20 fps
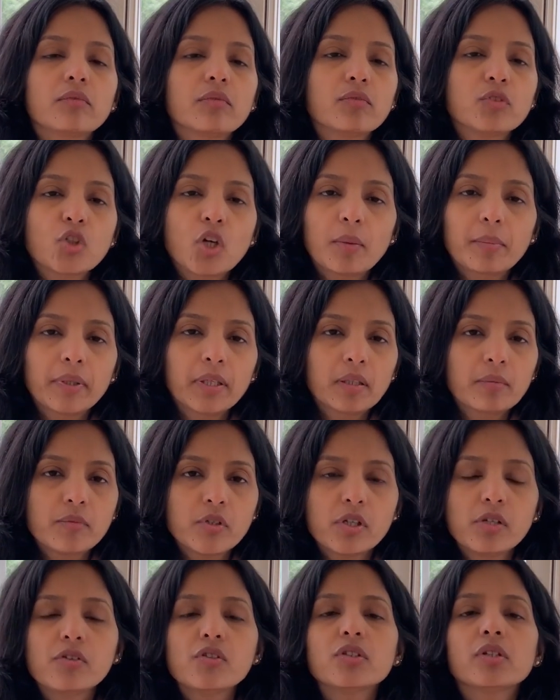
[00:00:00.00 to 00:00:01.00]
chopping up
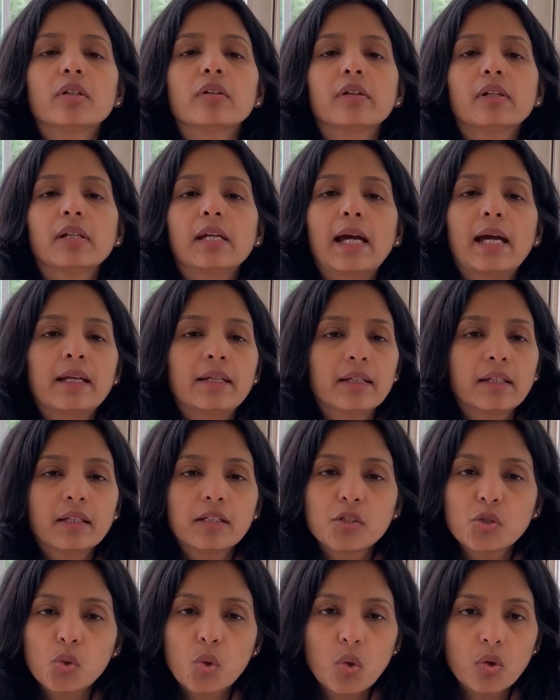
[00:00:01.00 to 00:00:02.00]
ginger and adding it
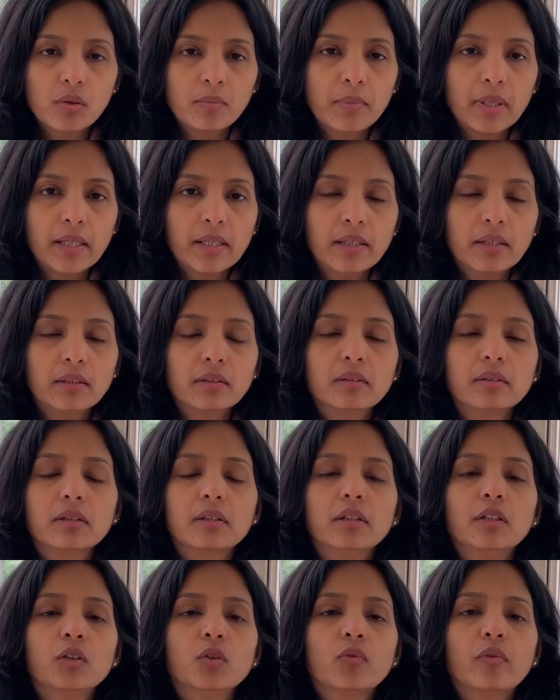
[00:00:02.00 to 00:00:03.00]
to all my
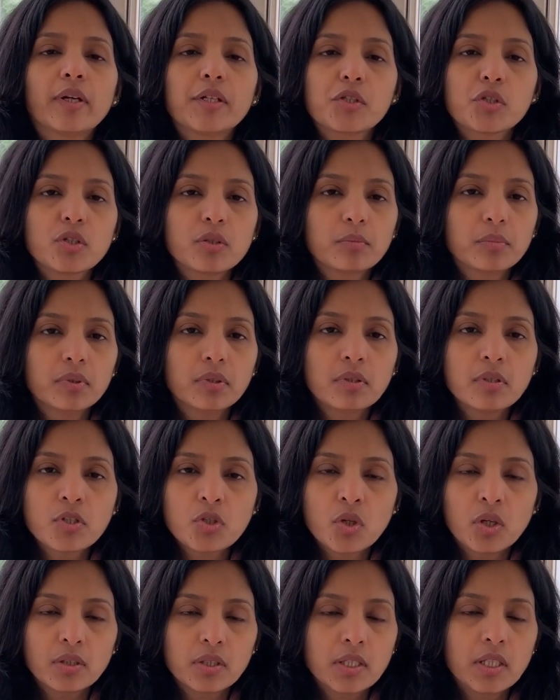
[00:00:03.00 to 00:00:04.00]
vegetable
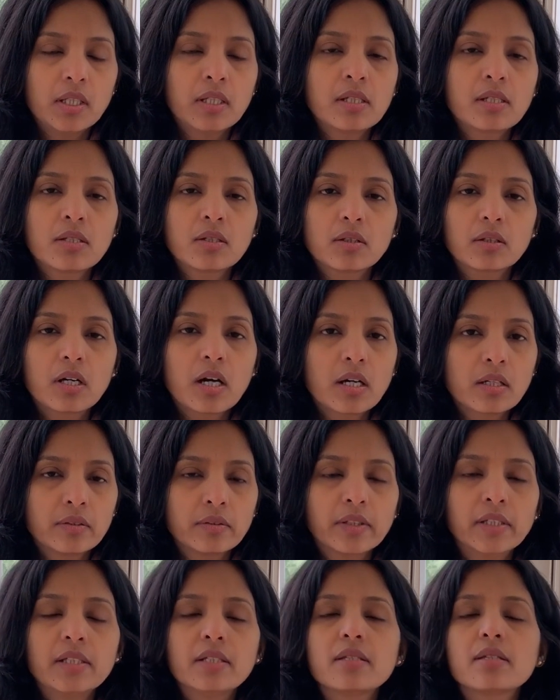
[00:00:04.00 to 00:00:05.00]
sautés or
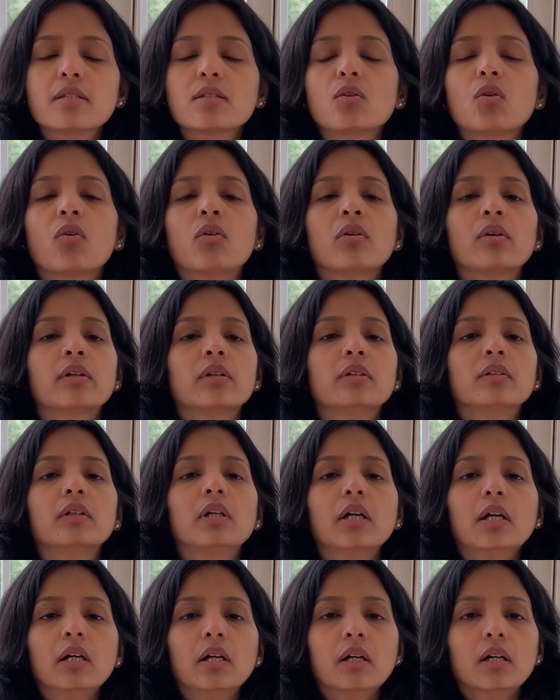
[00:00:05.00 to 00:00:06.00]
curries, or
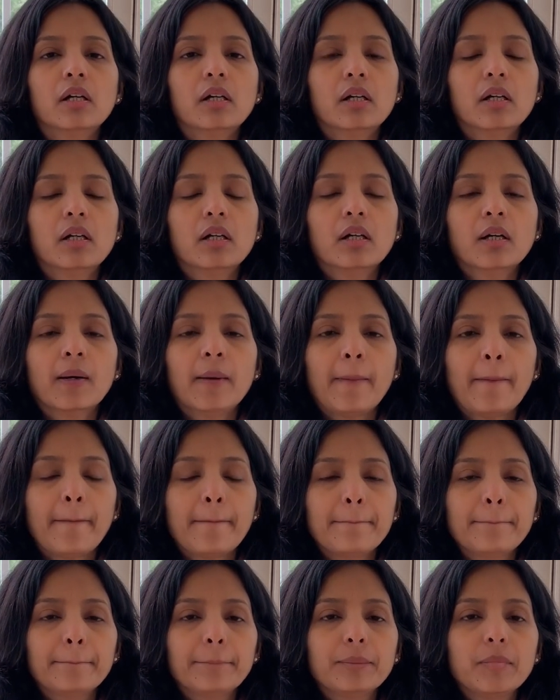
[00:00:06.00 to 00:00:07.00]

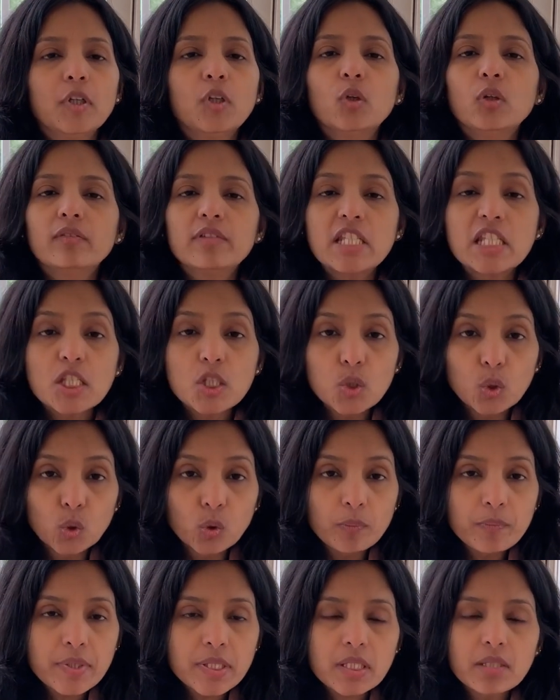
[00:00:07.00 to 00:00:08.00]
even
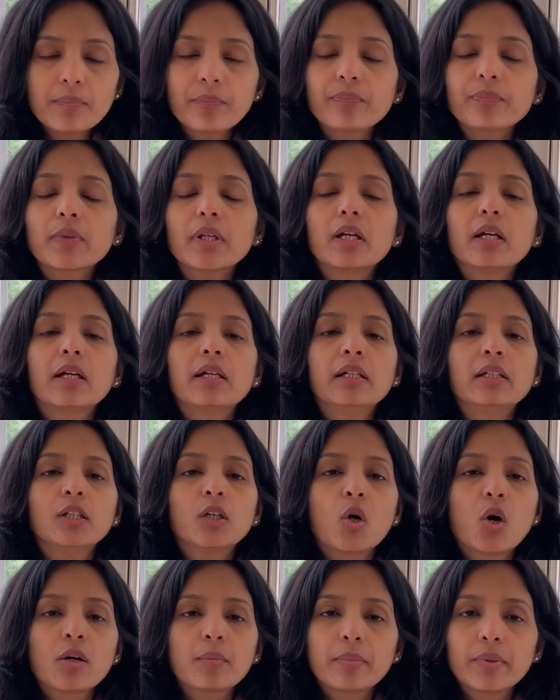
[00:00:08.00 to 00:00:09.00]
soups.
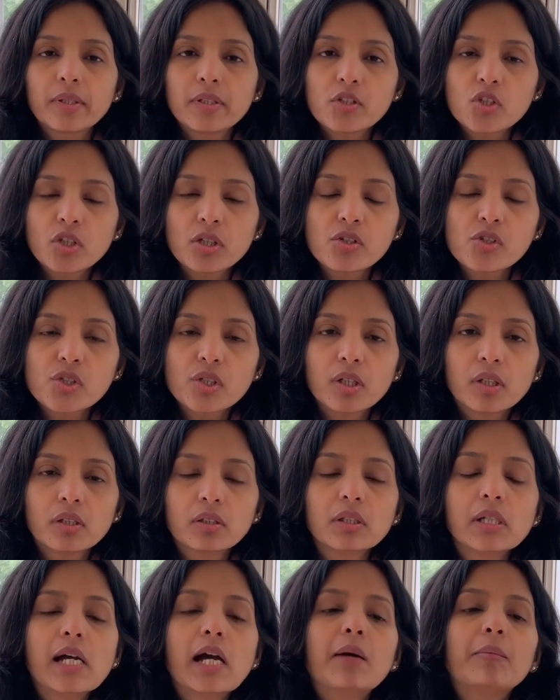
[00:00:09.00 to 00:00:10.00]
Incorporate ginger,
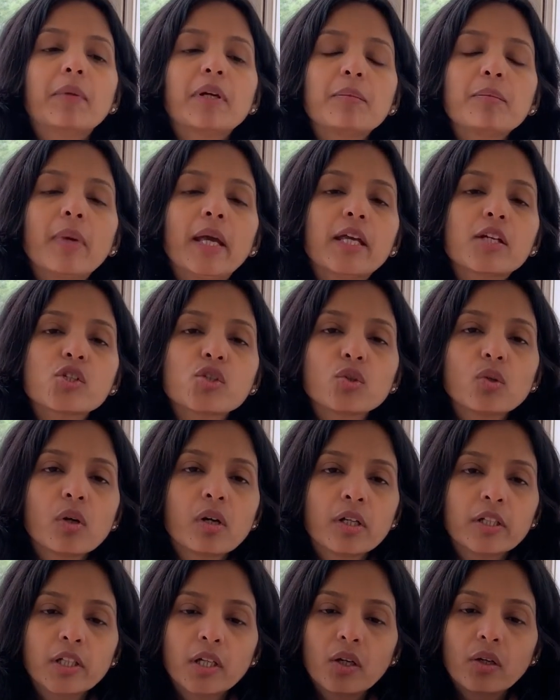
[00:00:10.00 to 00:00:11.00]
but make sure
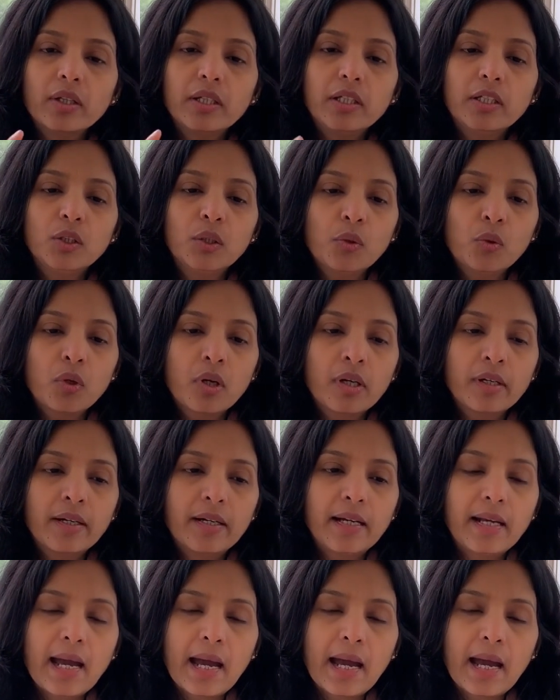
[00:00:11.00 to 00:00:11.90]
you are